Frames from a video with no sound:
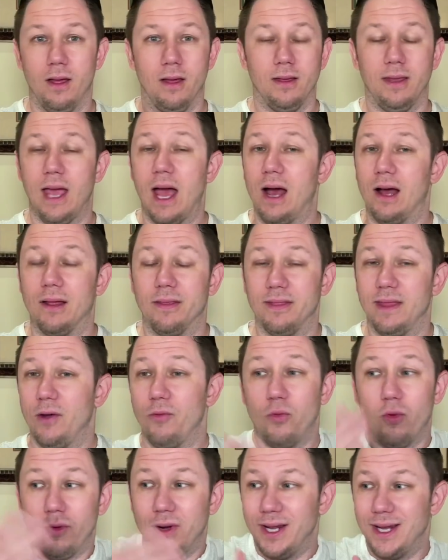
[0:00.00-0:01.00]
Yeah, they
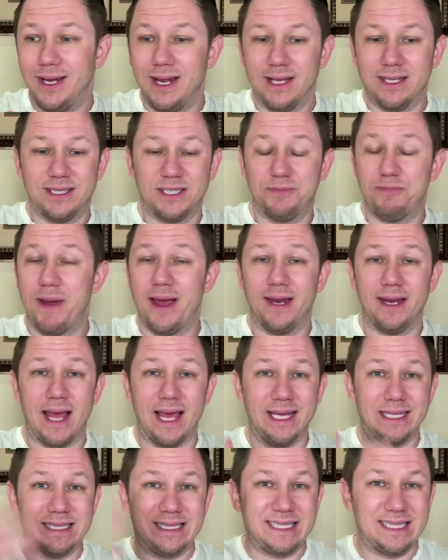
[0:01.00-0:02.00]
won't need to spend
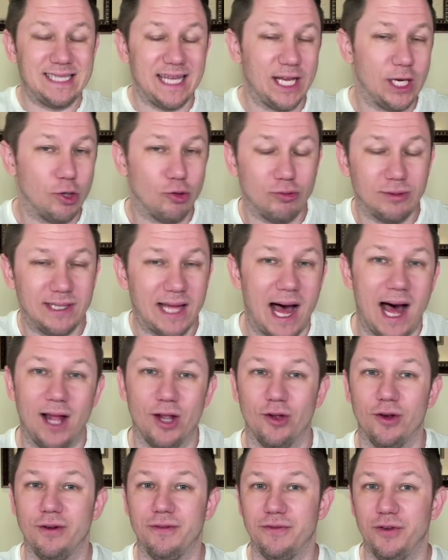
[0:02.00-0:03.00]
a single
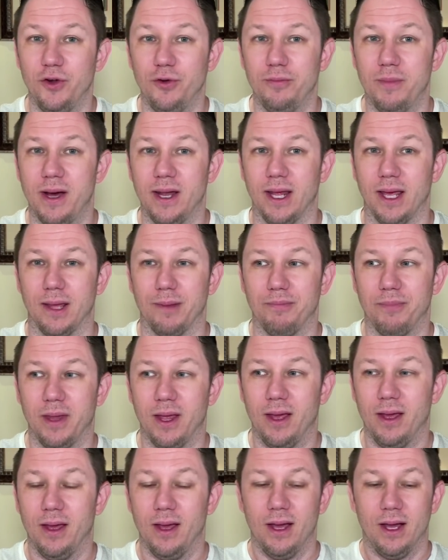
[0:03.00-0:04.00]
dollar of new money.
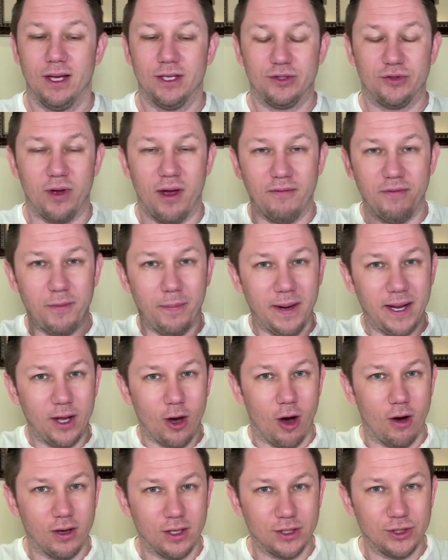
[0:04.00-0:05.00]
So everybody
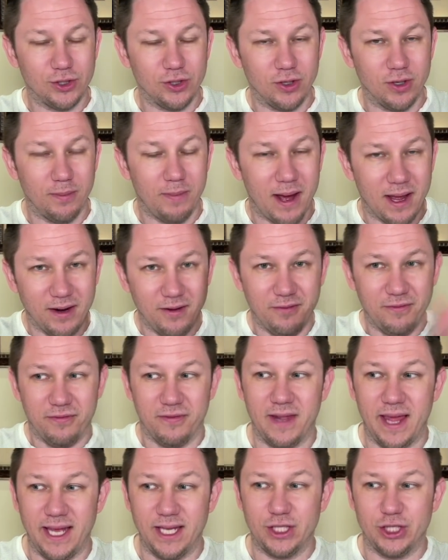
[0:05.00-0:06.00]
all concerned about
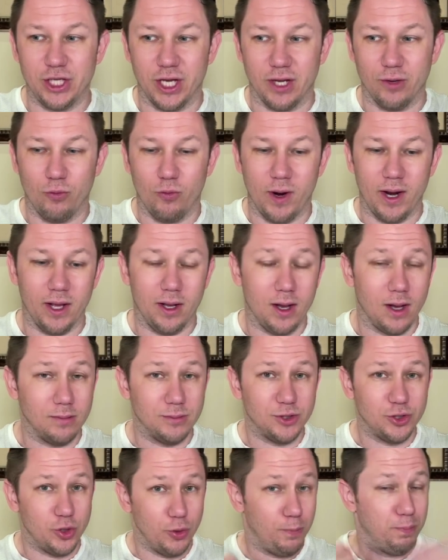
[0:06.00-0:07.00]
inflation when it
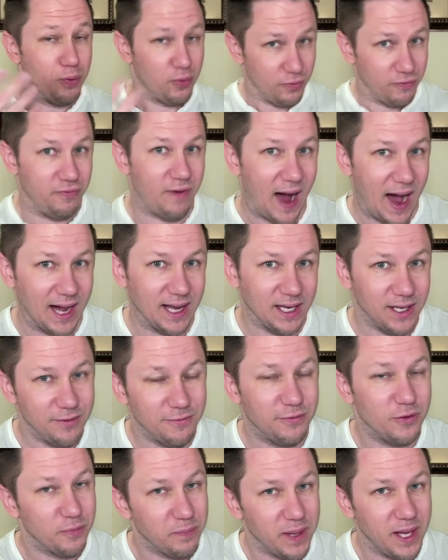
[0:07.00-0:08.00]
comes to providing
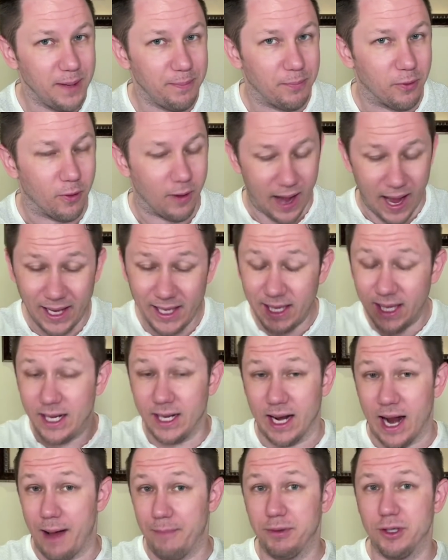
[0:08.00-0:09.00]
for people. I get
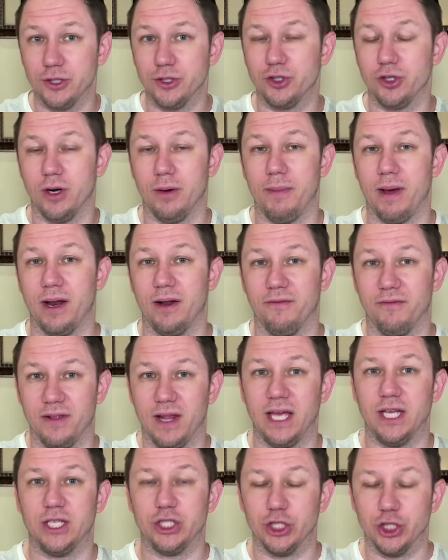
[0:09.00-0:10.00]
it. I'm concerned about
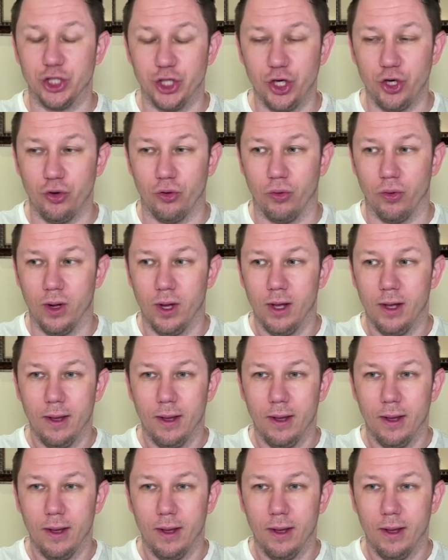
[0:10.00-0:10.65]
inflation too.